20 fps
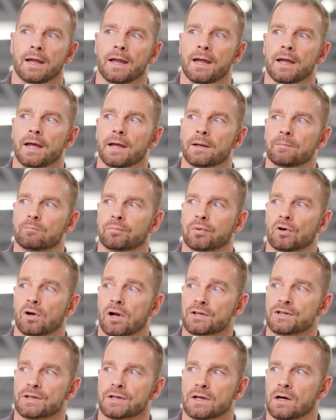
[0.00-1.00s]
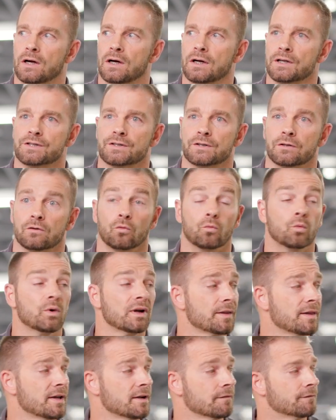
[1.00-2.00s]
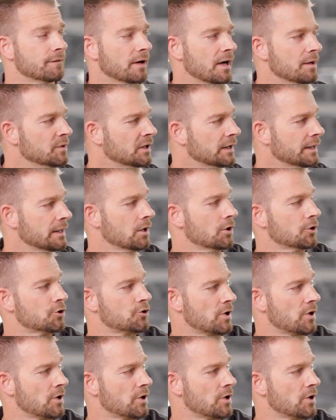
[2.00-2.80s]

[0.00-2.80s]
and project cost with a $5 million